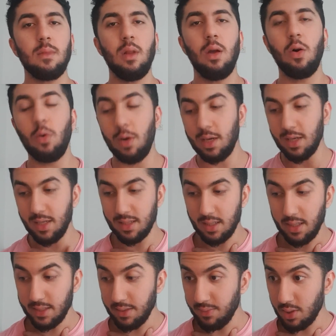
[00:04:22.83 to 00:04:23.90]
Oh my god,
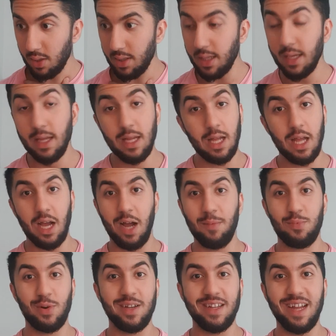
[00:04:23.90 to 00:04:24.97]
guys, I'm sorry. I'm
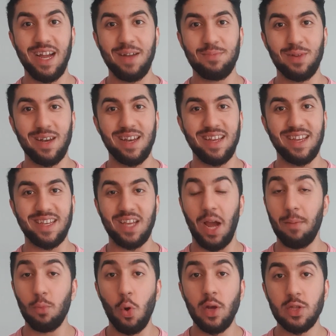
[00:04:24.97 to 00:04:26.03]
pretty happy.
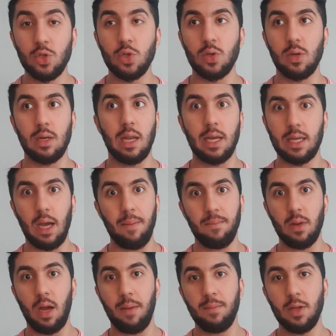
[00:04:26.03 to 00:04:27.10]
I'm going to
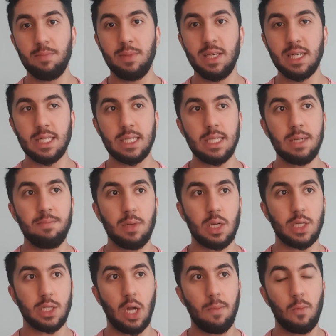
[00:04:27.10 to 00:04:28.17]
I'm not BSing,
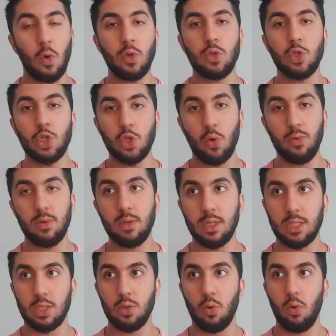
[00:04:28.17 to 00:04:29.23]
because I'm going to show you the
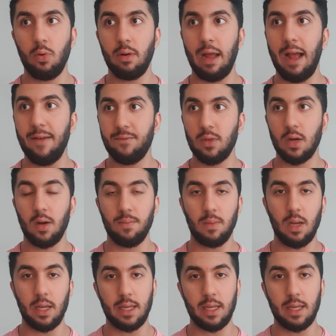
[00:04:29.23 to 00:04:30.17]
store after I'm